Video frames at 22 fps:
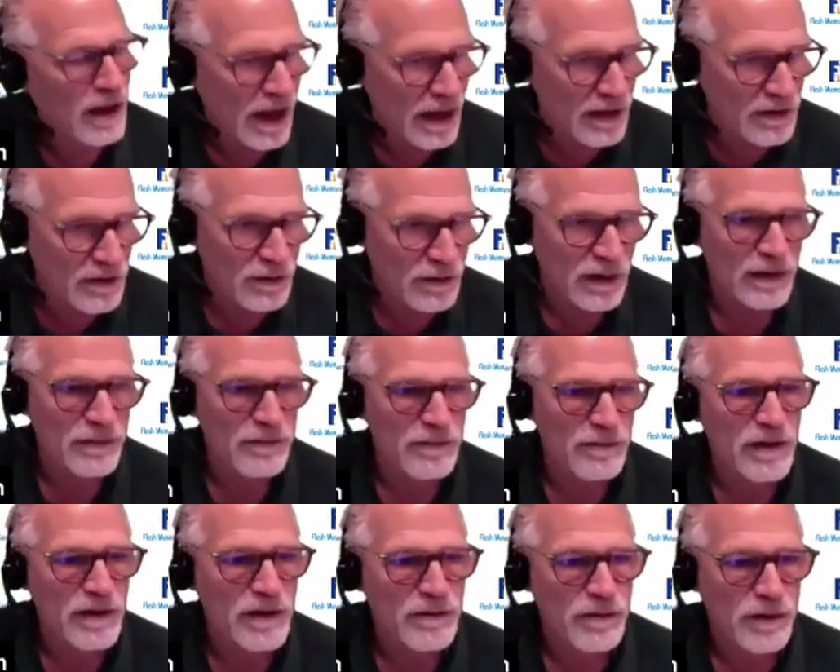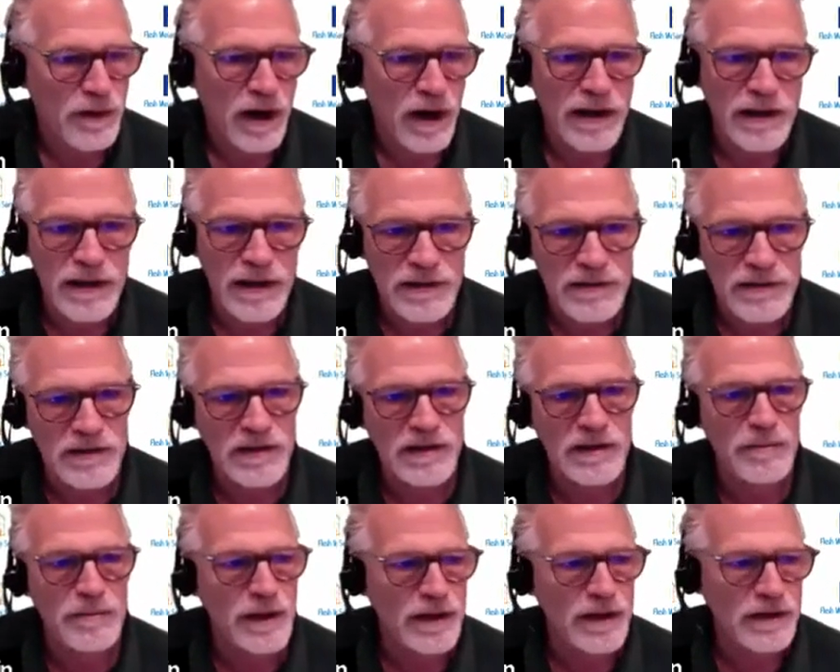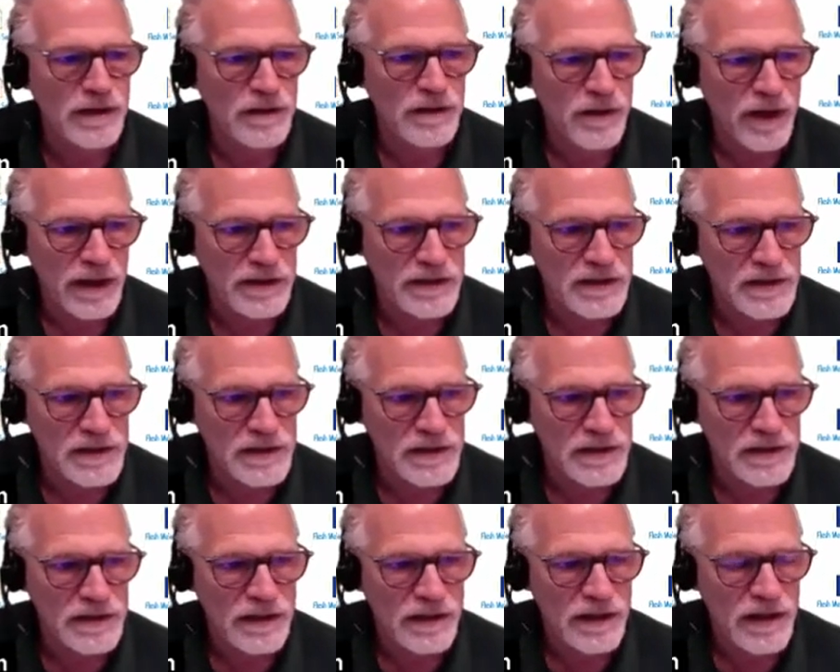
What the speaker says: SRAM for high-density embedded devices.